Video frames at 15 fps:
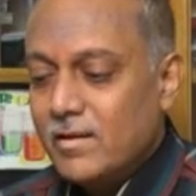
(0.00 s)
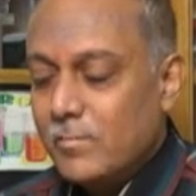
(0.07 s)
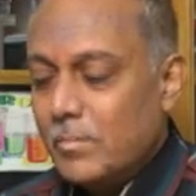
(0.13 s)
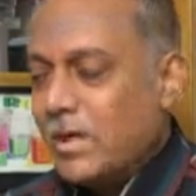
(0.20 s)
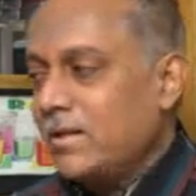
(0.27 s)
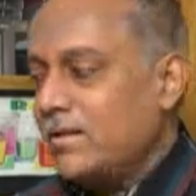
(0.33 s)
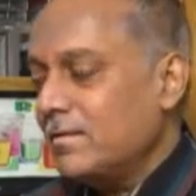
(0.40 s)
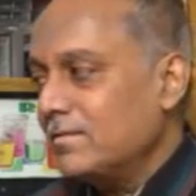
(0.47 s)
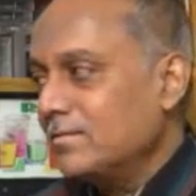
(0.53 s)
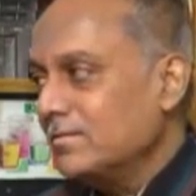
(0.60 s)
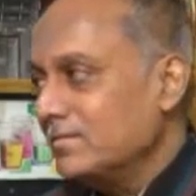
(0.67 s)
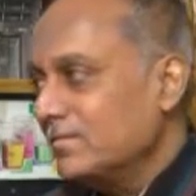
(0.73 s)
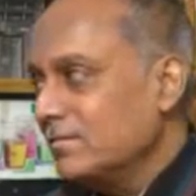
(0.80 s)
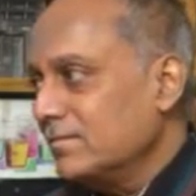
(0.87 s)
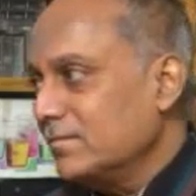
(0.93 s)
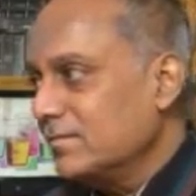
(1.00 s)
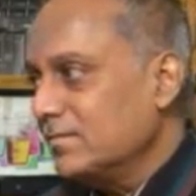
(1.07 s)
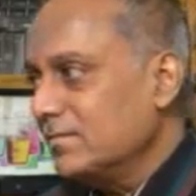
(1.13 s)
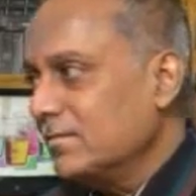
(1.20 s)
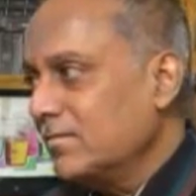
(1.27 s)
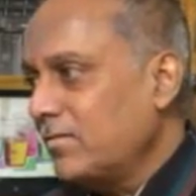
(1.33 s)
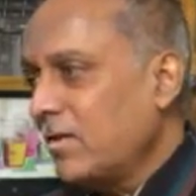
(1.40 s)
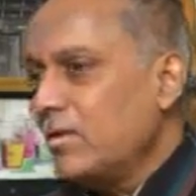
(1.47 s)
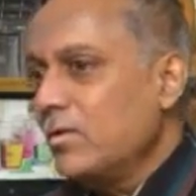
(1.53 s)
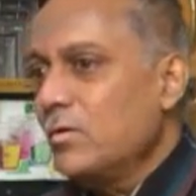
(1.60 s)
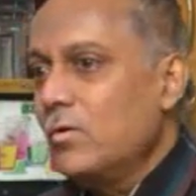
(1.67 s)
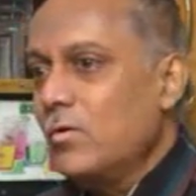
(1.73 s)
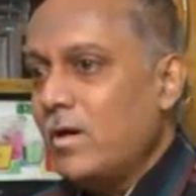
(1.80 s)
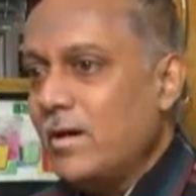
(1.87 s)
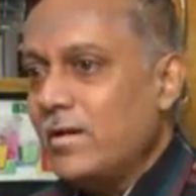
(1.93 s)
But for
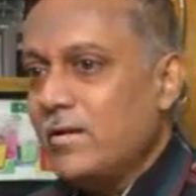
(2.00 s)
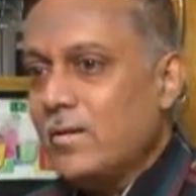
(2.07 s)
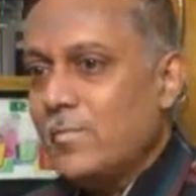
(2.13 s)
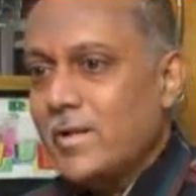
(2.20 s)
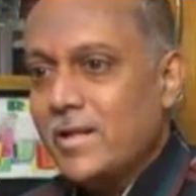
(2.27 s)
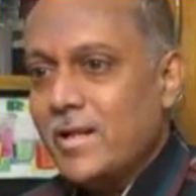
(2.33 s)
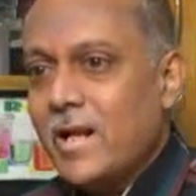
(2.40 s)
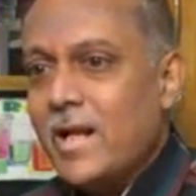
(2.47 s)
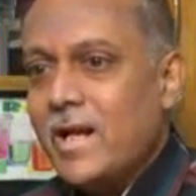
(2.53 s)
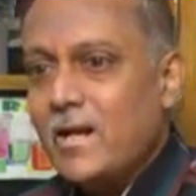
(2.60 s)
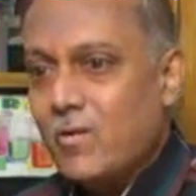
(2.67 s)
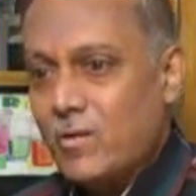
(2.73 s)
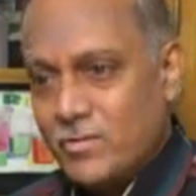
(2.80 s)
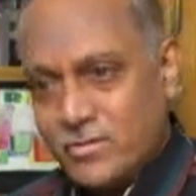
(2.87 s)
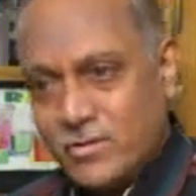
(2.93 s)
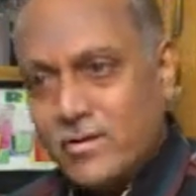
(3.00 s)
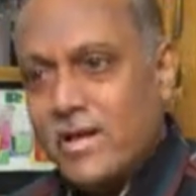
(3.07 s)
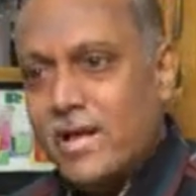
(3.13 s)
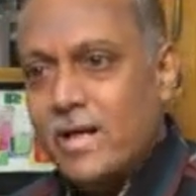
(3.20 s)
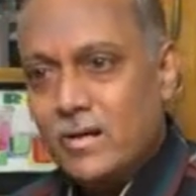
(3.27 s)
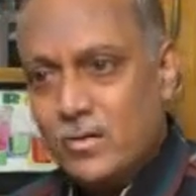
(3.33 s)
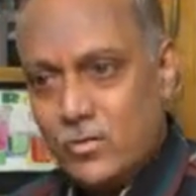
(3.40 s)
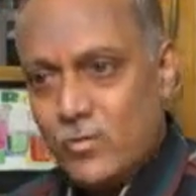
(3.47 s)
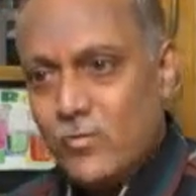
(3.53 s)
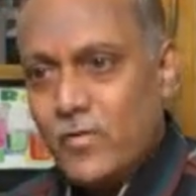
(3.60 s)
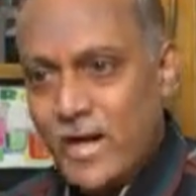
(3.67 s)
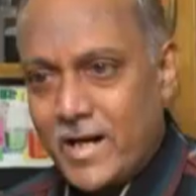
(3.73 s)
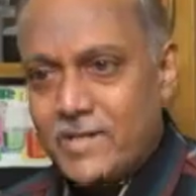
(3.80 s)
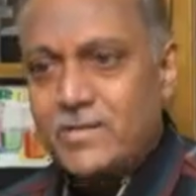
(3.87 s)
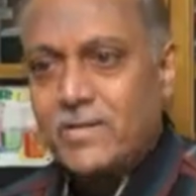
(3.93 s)
you and your brother, I have also taken 2
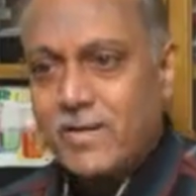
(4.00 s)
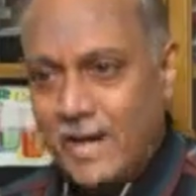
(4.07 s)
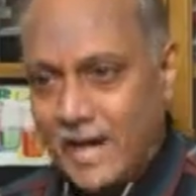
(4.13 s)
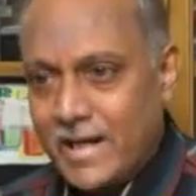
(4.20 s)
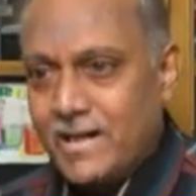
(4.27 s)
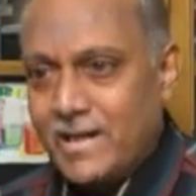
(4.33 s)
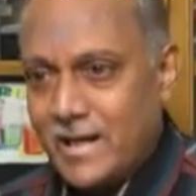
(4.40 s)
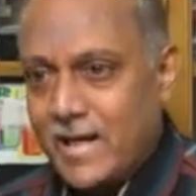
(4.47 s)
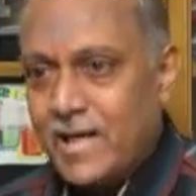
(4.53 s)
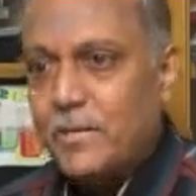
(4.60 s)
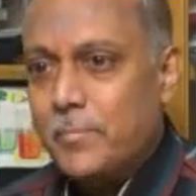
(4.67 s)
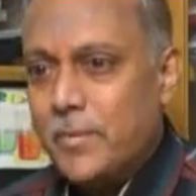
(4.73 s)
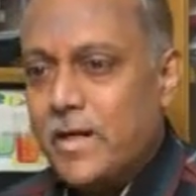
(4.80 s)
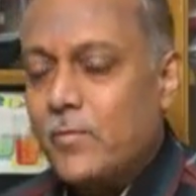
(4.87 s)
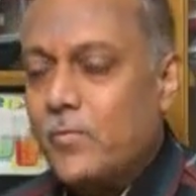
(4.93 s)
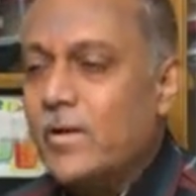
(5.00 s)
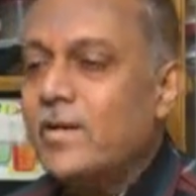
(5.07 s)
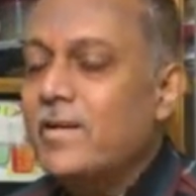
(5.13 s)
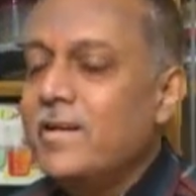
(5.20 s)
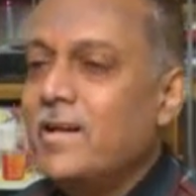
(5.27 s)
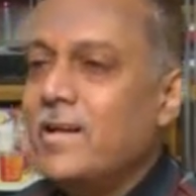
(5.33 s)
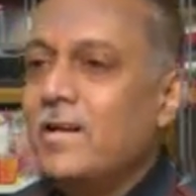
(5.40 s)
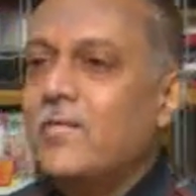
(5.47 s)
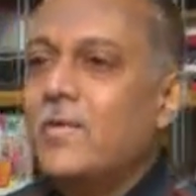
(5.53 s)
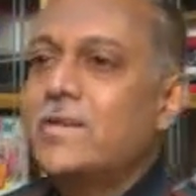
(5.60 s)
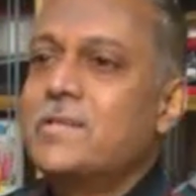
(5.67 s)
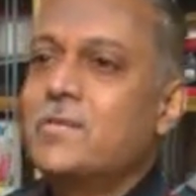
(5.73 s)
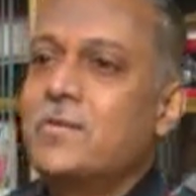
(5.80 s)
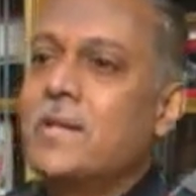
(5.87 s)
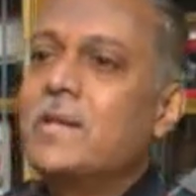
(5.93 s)
flats on rent and I have paid 1 year
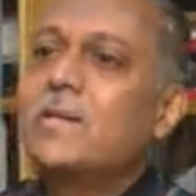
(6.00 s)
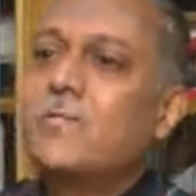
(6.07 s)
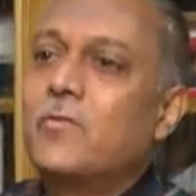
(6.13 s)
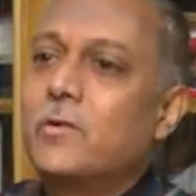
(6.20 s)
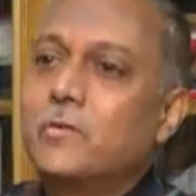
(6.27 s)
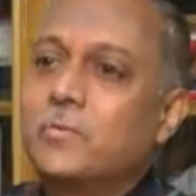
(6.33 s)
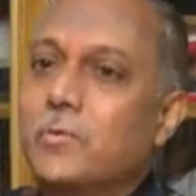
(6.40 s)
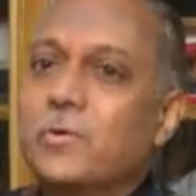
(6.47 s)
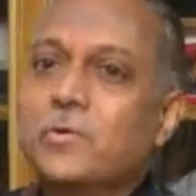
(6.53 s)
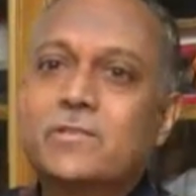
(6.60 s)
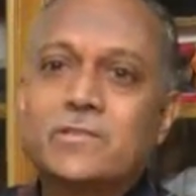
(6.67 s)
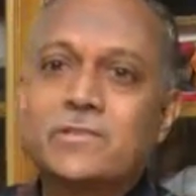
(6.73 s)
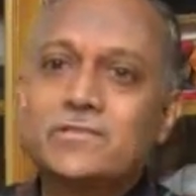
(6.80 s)
advance rent for you both.